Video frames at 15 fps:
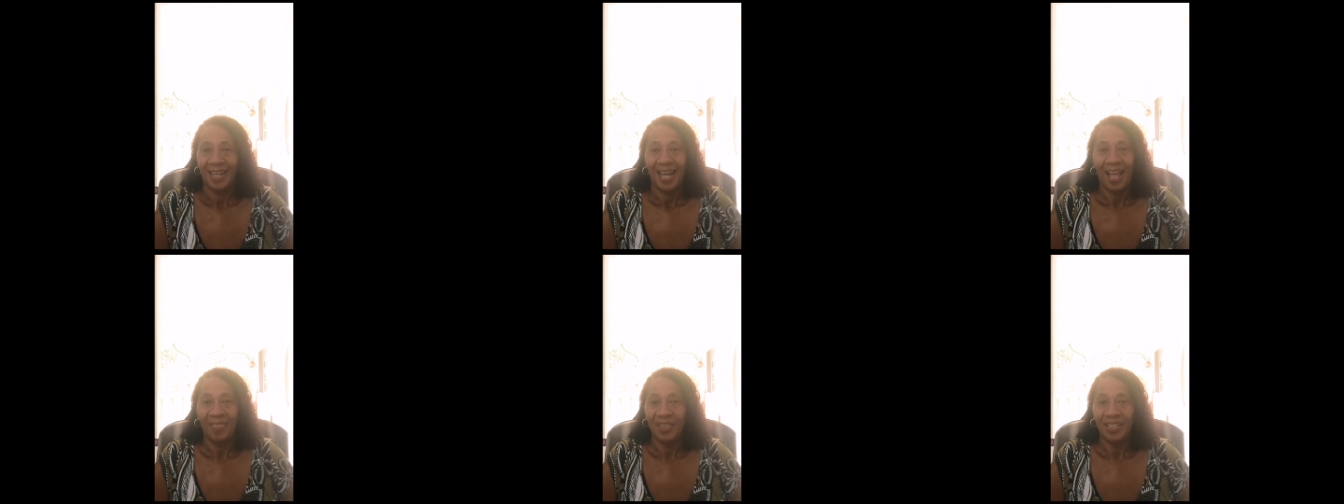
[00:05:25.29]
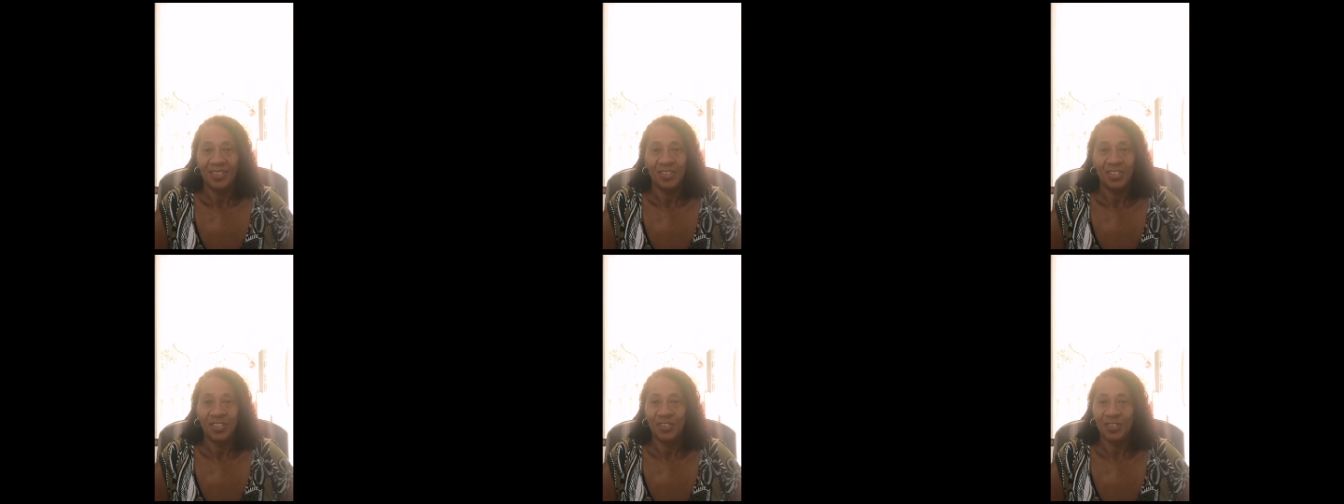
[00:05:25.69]
And then
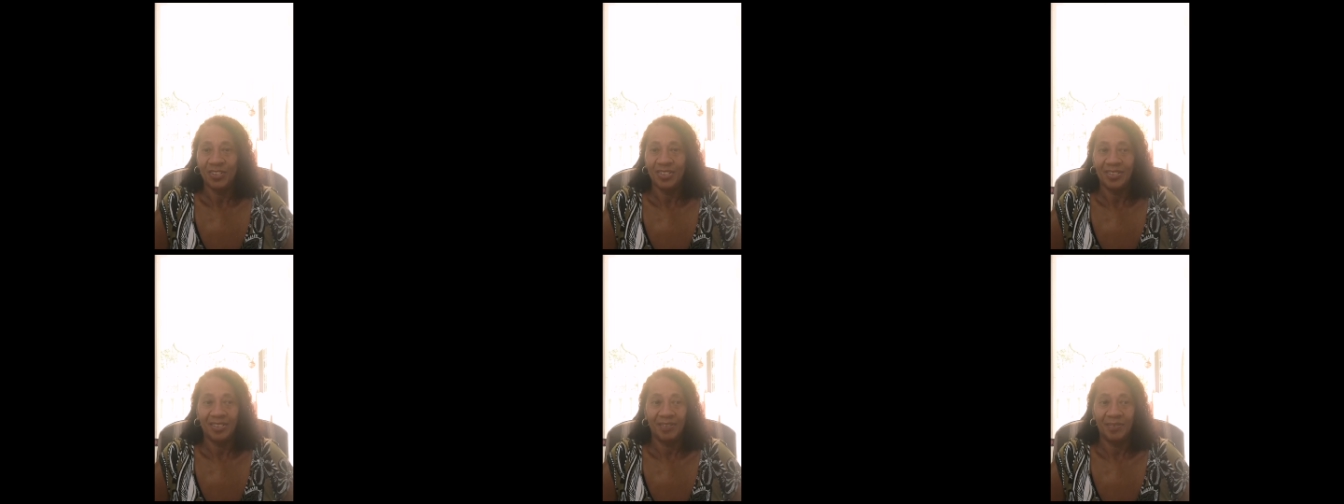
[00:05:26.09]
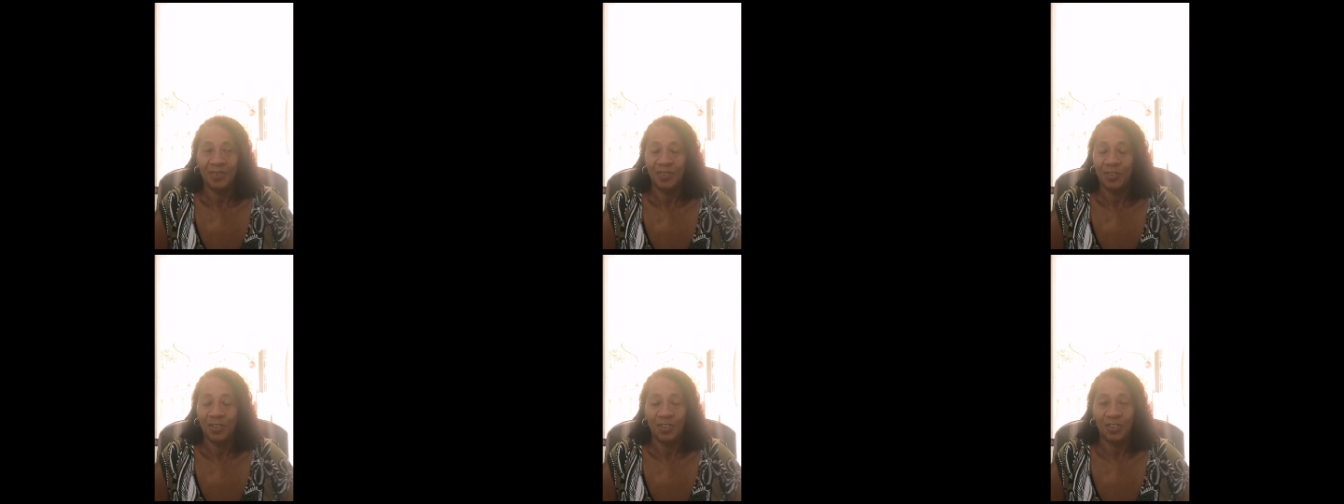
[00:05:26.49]
she
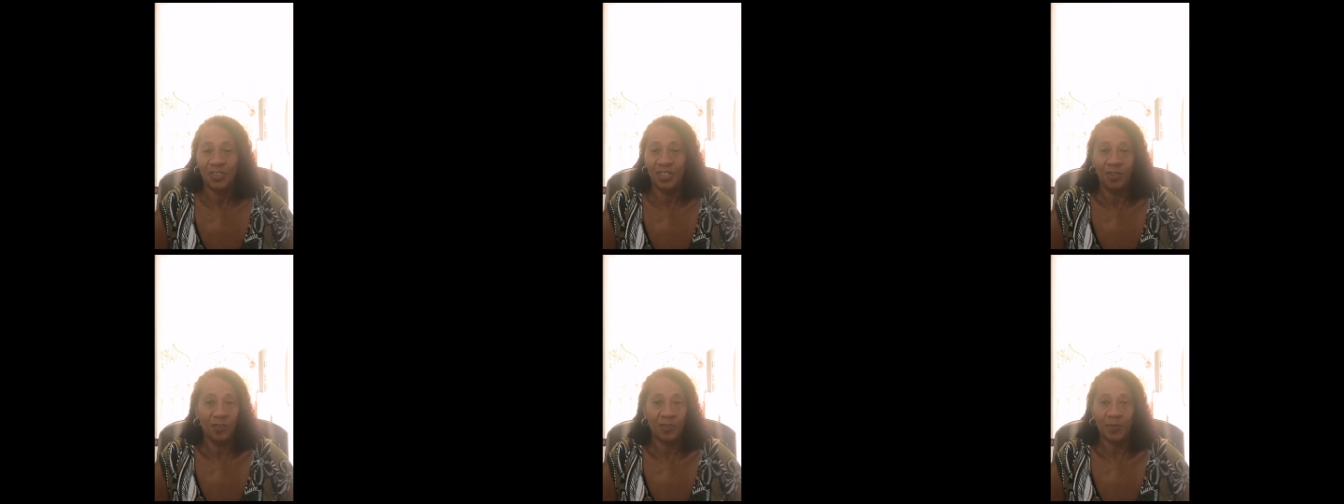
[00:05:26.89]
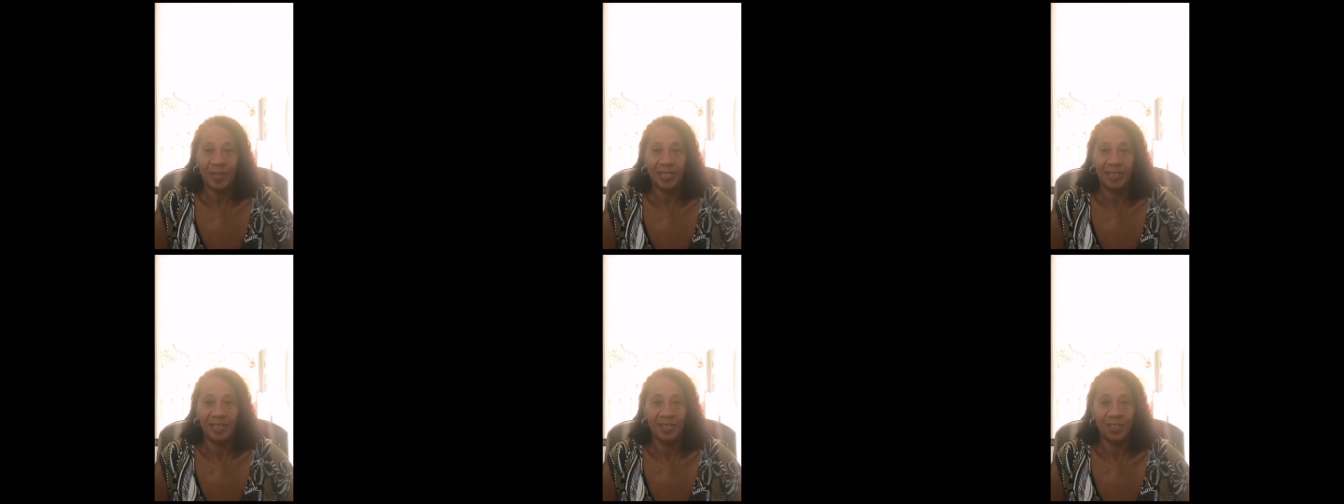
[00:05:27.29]
loves
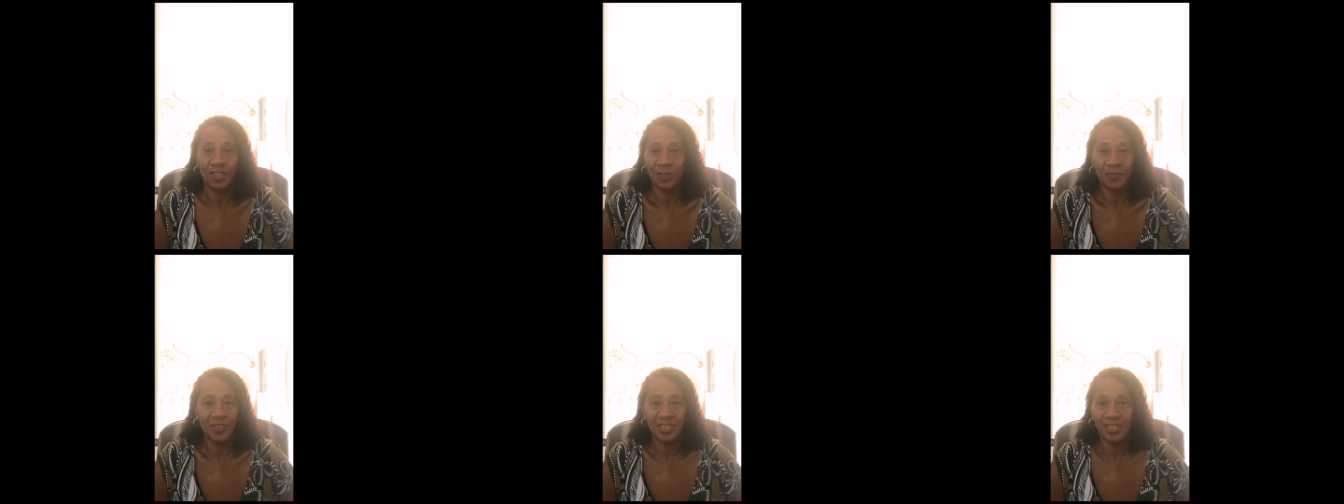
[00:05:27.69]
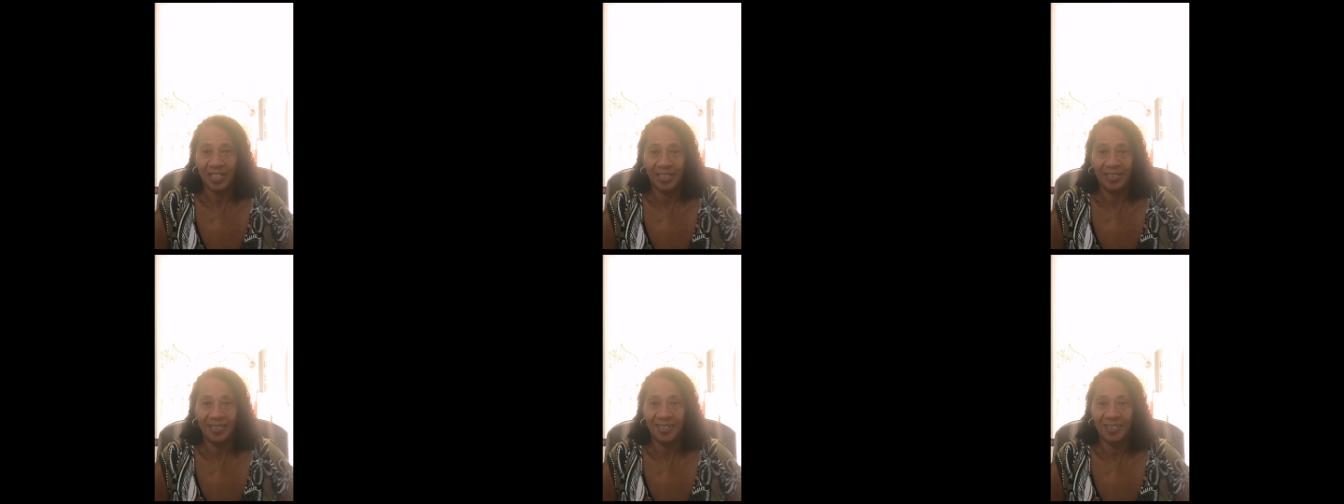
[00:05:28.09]
packing, she loves the
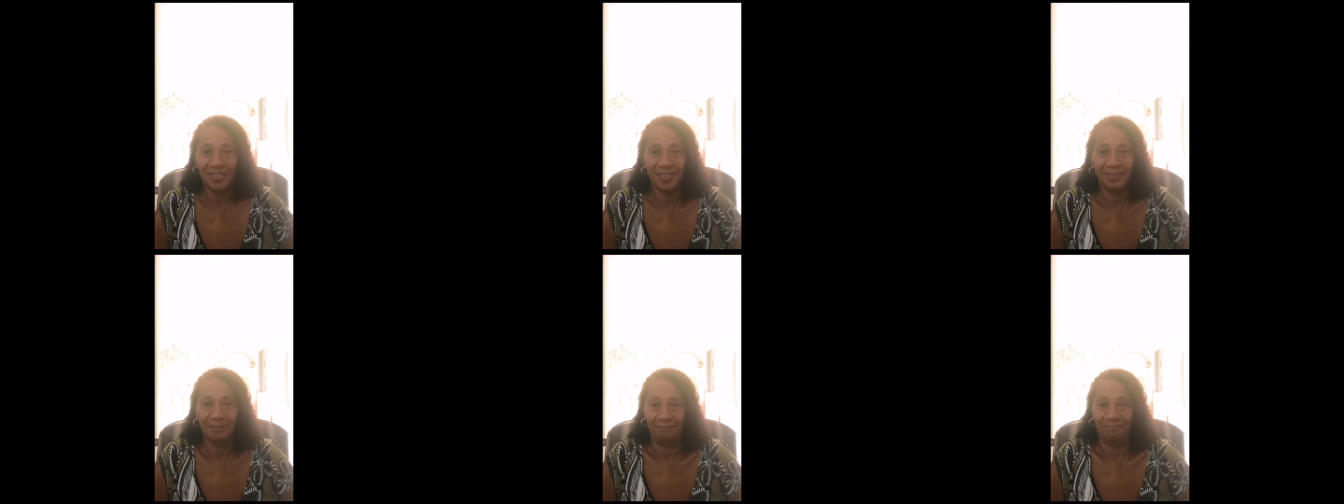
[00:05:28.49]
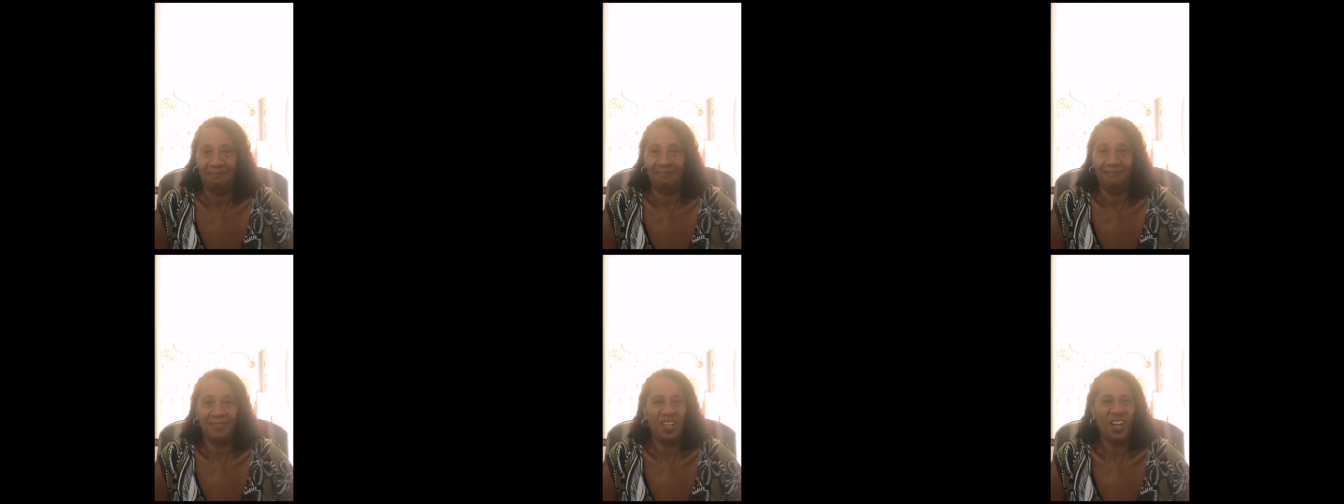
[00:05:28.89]
challenge.
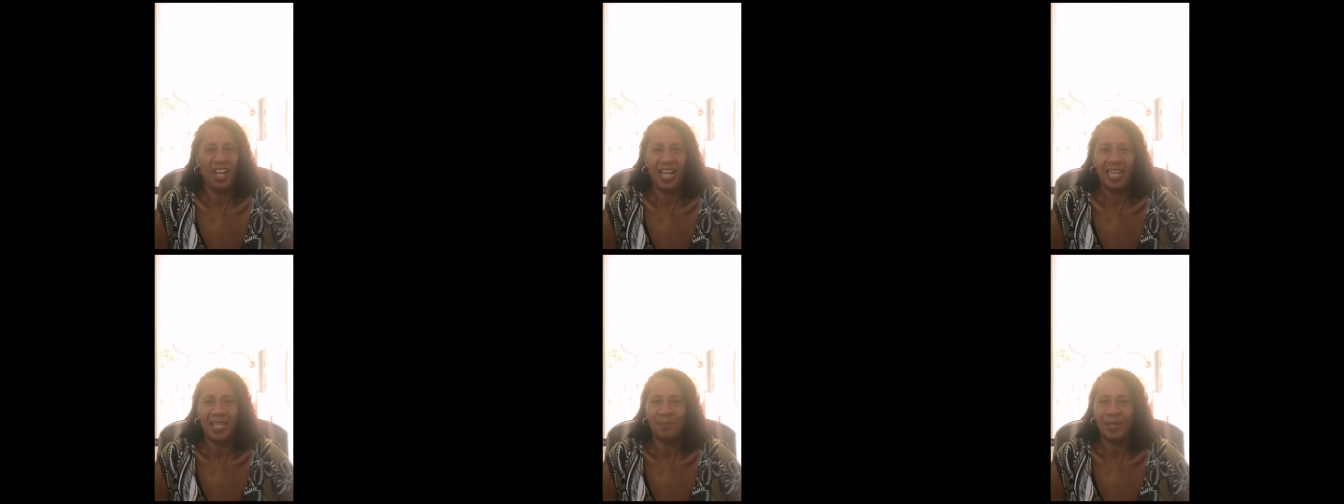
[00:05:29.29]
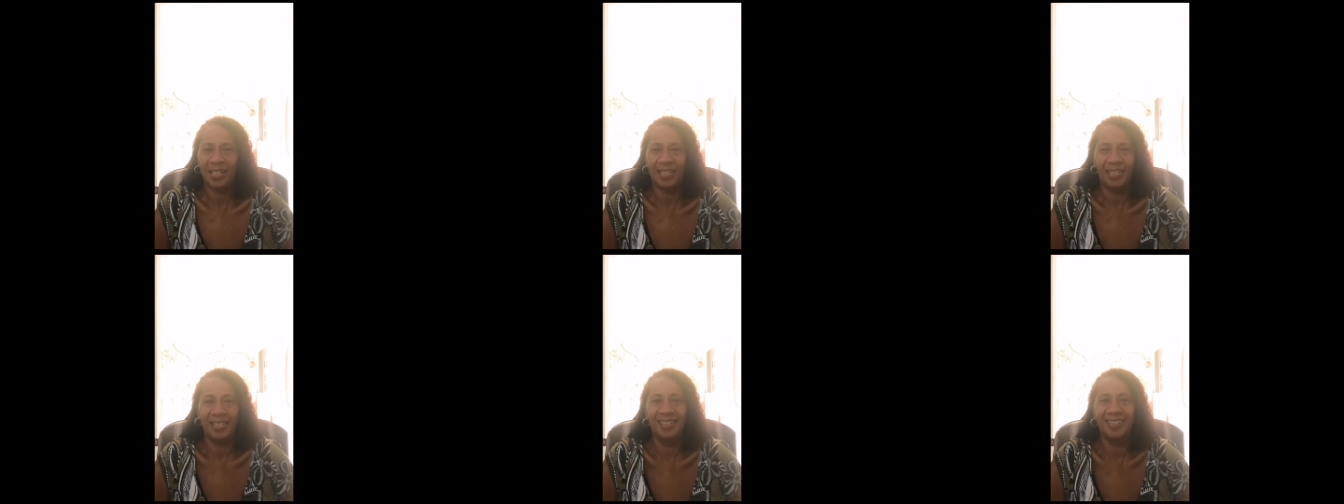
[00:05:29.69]
I hate
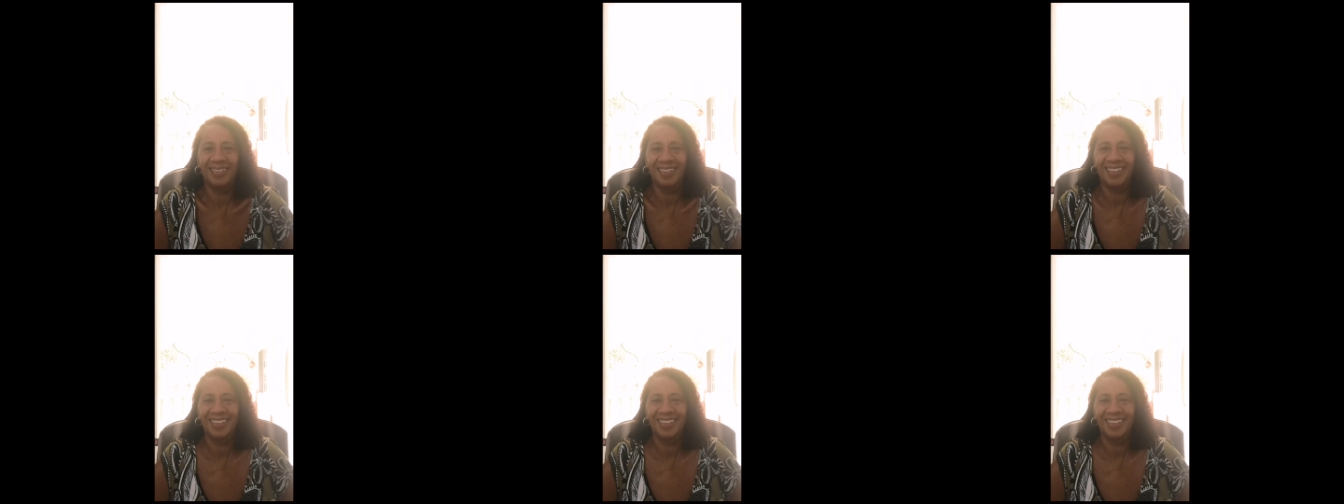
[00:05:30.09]
packing.